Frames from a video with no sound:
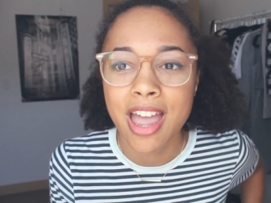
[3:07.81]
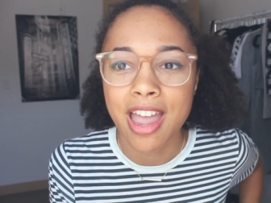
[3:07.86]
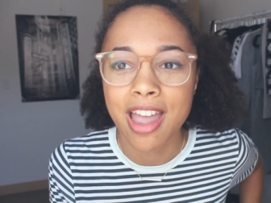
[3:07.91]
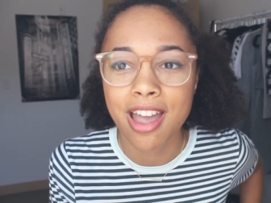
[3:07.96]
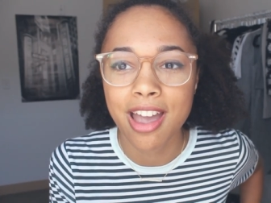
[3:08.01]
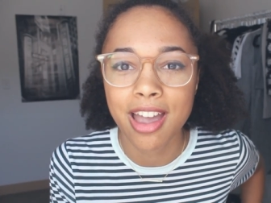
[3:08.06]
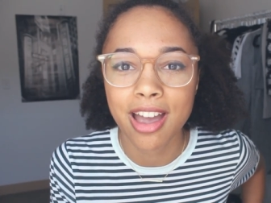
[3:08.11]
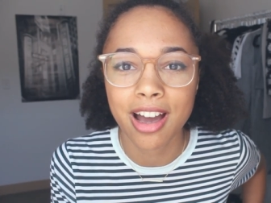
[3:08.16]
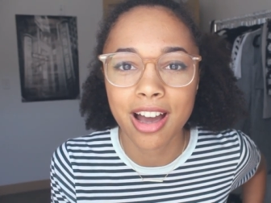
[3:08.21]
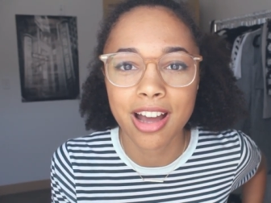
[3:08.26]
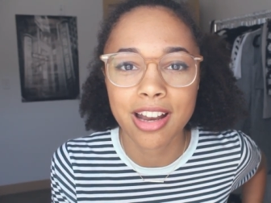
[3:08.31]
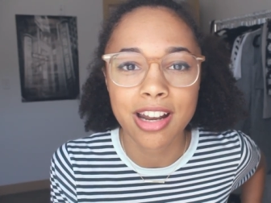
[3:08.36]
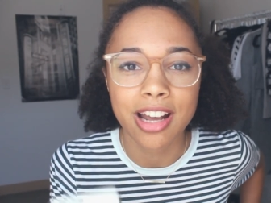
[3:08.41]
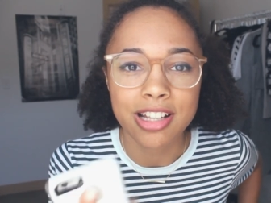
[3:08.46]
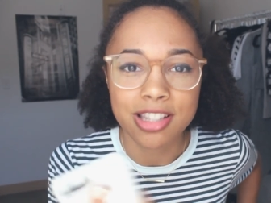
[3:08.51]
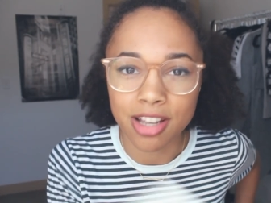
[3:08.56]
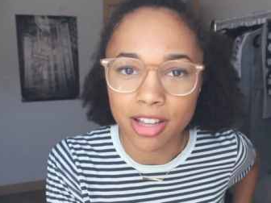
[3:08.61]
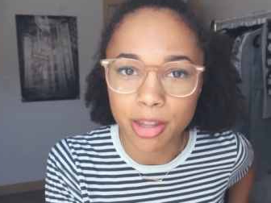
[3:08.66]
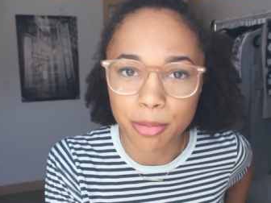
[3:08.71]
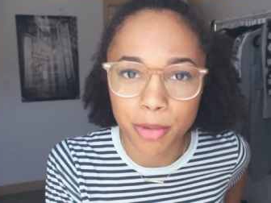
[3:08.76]
and I
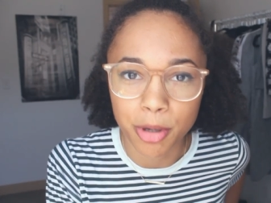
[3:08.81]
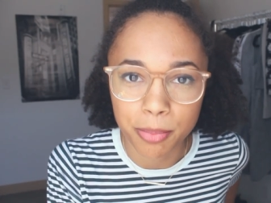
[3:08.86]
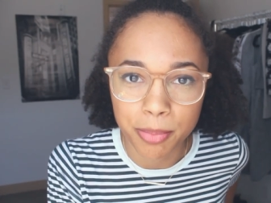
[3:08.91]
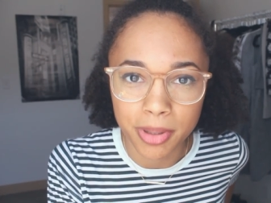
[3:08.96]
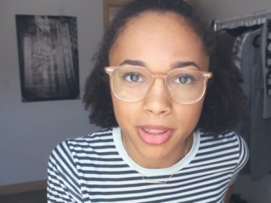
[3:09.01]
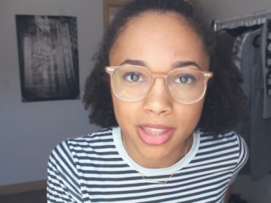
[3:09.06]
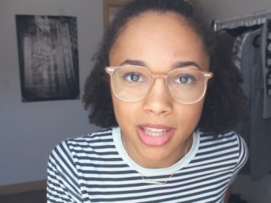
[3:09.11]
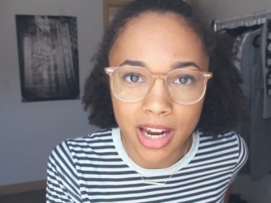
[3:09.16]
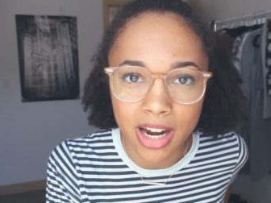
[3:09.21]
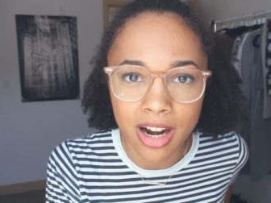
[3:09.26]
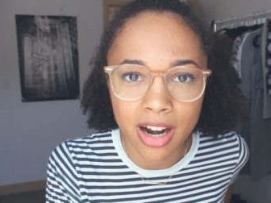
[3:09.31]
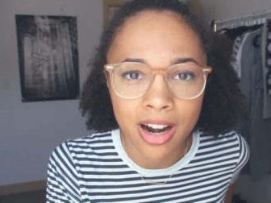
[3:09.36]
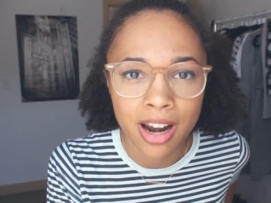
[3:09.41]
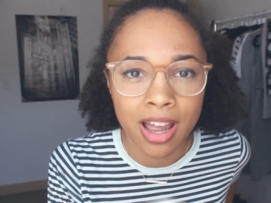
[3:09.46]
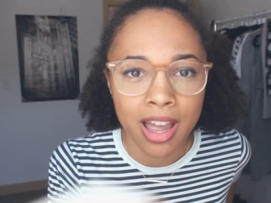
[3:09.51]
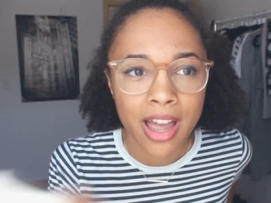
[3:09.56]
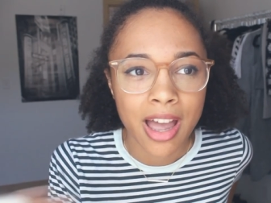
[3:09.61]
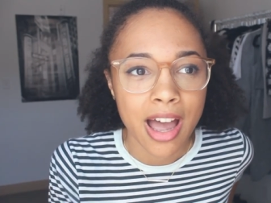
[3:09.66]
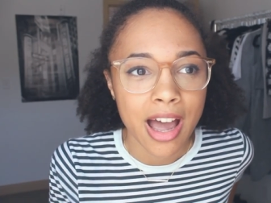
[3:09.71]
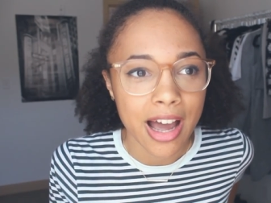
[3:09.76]
saw them open there
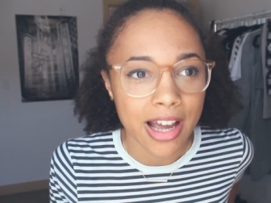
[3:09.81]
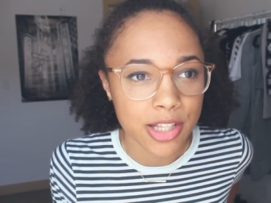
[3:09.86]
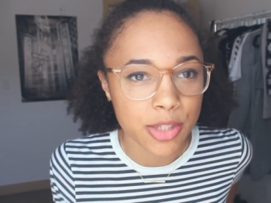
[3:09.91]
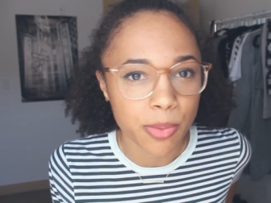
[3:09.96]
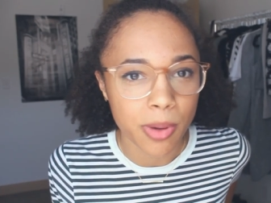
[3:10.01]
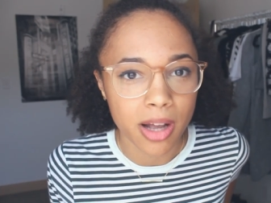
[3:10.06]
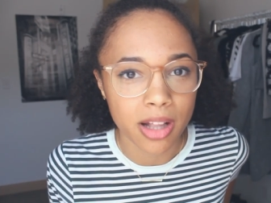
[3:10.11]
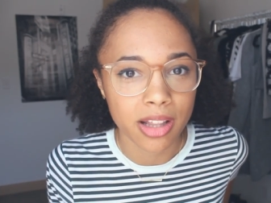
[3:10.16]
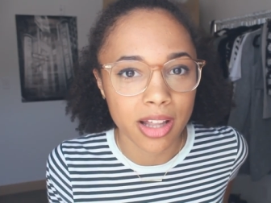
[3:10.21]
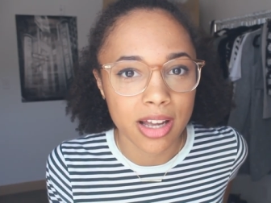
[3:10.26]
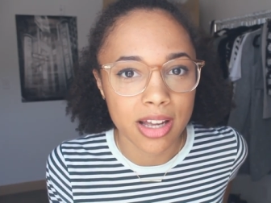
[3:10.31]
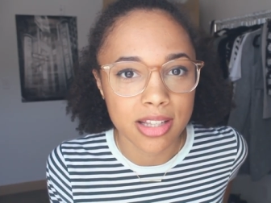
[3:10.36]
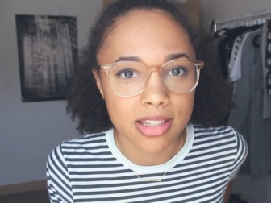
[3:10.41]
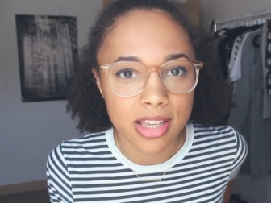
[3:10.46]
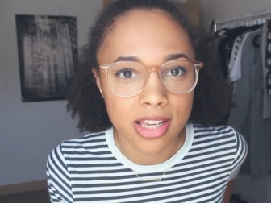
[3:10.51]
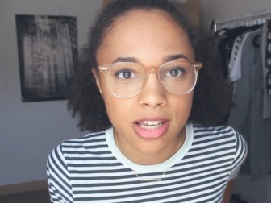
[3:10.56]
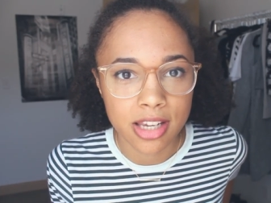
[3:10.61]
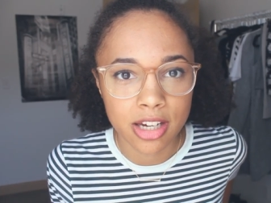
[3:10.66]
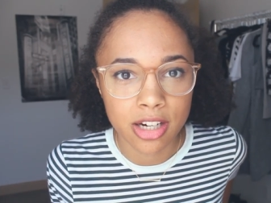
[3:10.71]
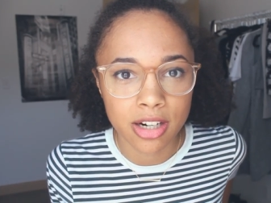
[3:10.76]
as well as
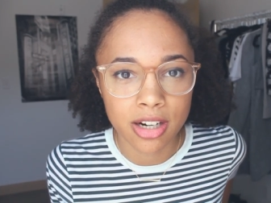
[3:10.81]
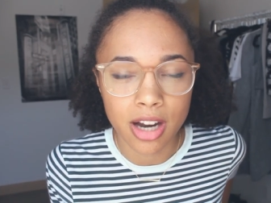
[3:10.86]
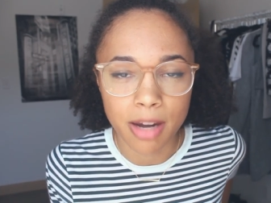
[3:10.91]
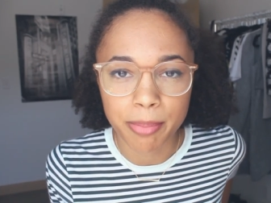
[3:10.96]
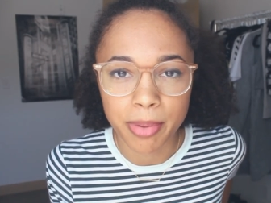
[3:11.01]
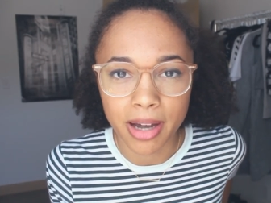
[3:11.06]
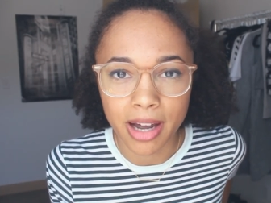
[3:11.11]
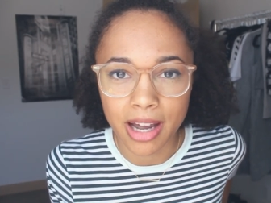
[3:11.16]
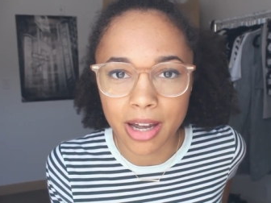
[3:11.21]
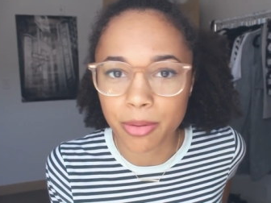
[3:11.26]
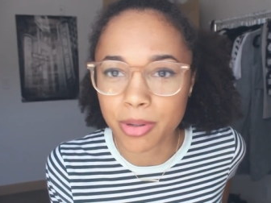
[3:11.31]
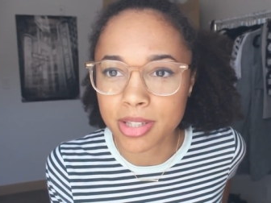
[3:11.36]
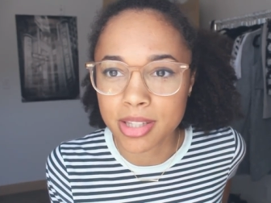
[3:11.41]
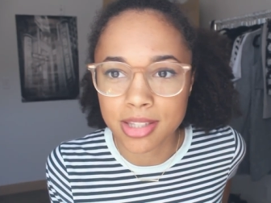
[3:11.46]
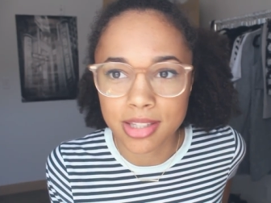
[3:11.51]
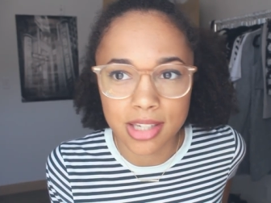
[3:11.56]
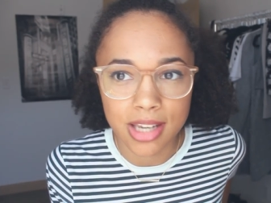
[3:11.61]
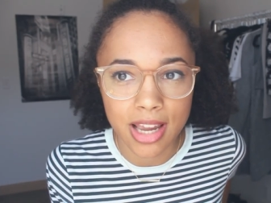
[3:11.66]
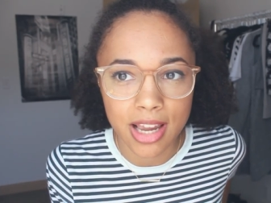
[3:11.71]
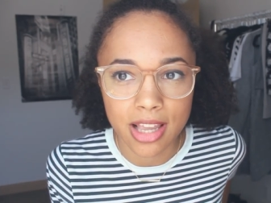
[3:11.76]
here up at Iowa
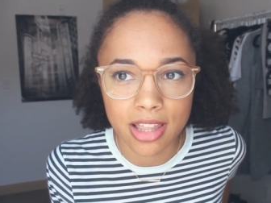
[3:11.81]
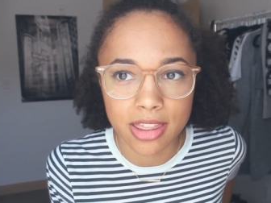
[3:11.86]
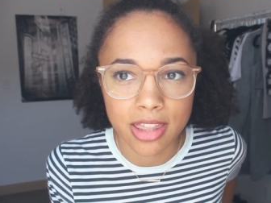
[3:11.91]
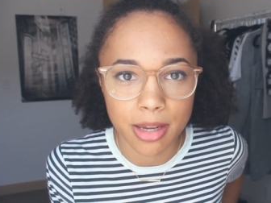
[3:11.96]
State.